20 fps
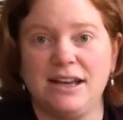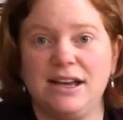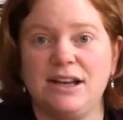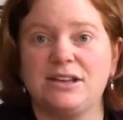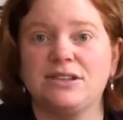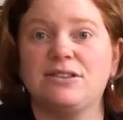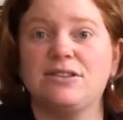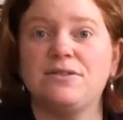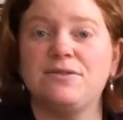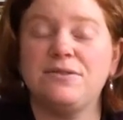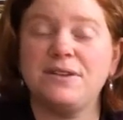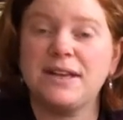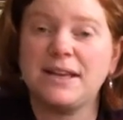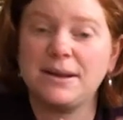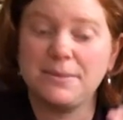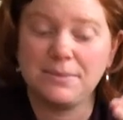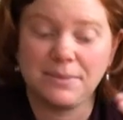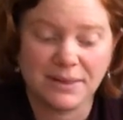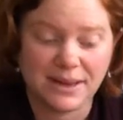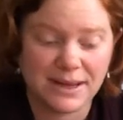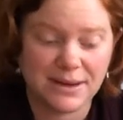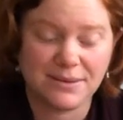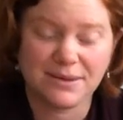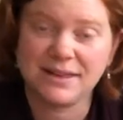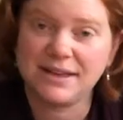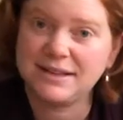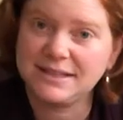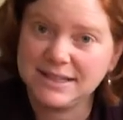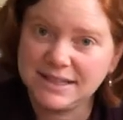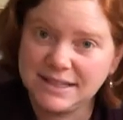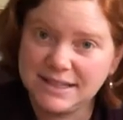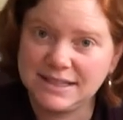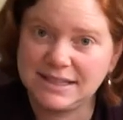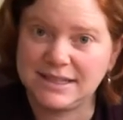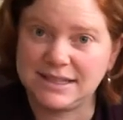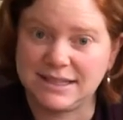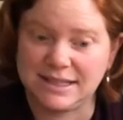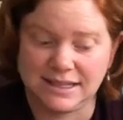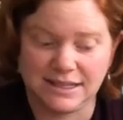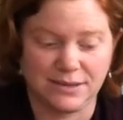So if we can play with our
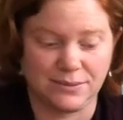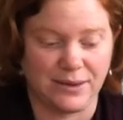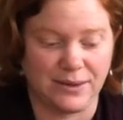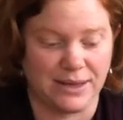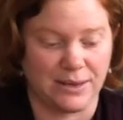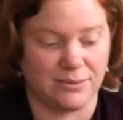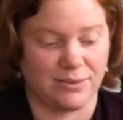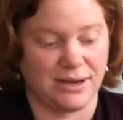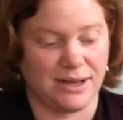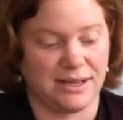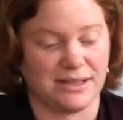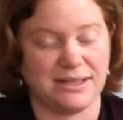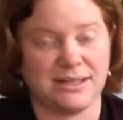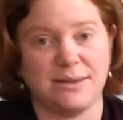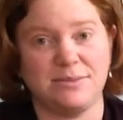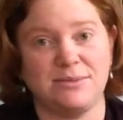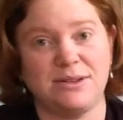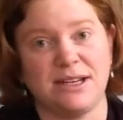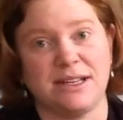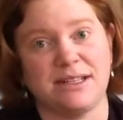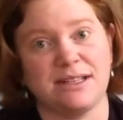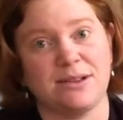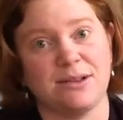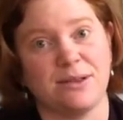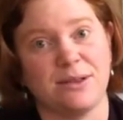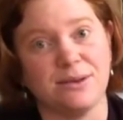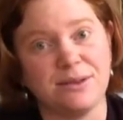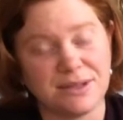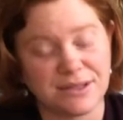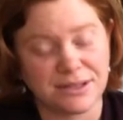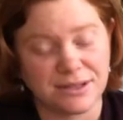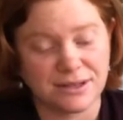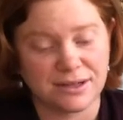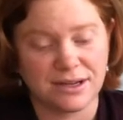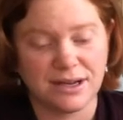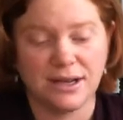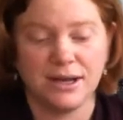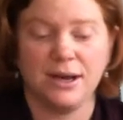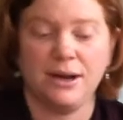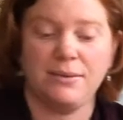distances, we can bring our subjects closer,
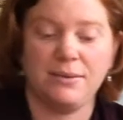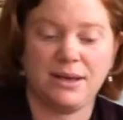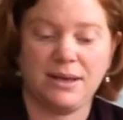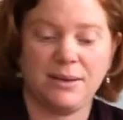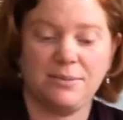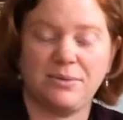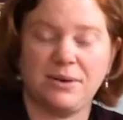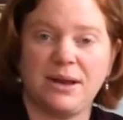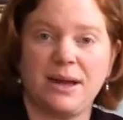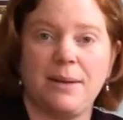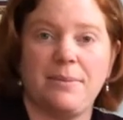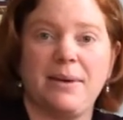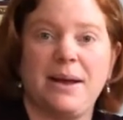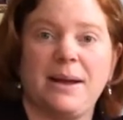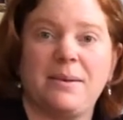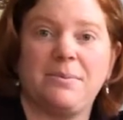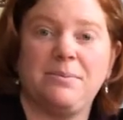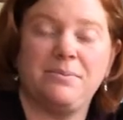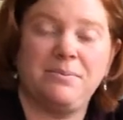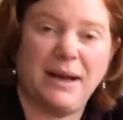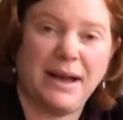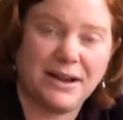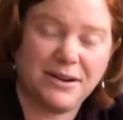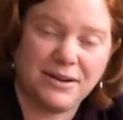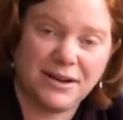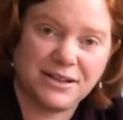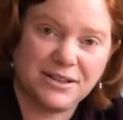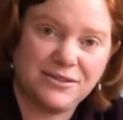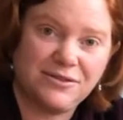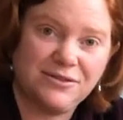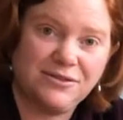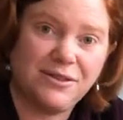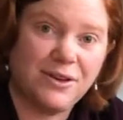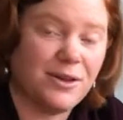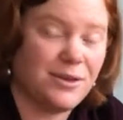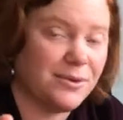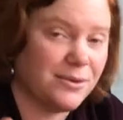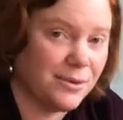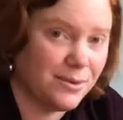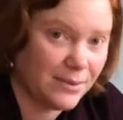we can bring our backgrounds
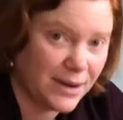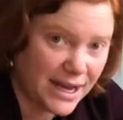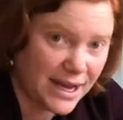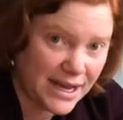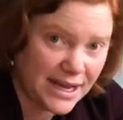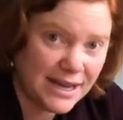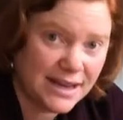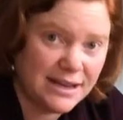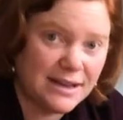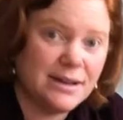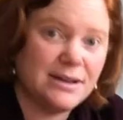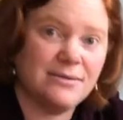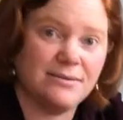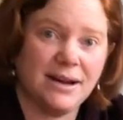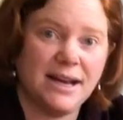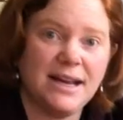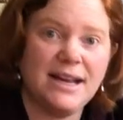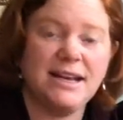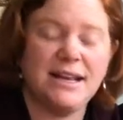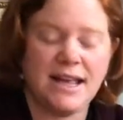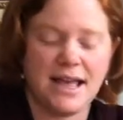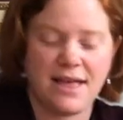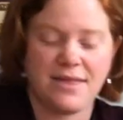further away, right?